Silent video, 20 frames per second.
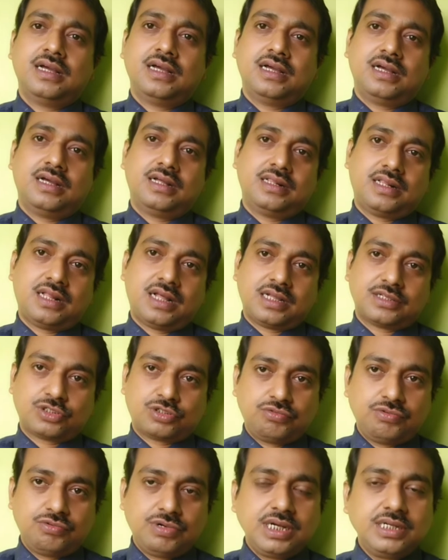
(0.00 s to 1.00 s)
The
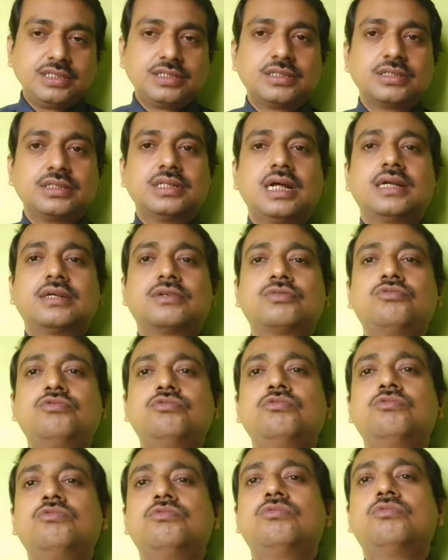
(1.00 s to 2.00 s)
students that
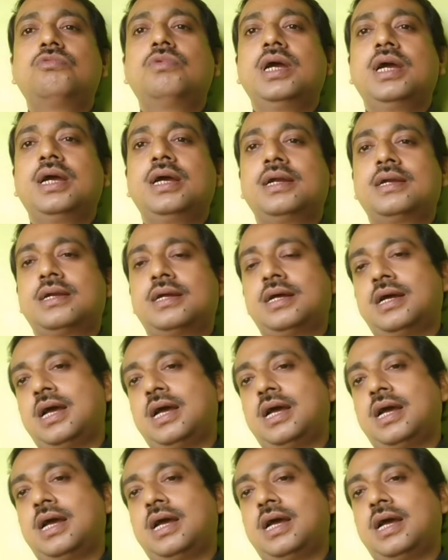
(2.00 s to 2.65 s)
who were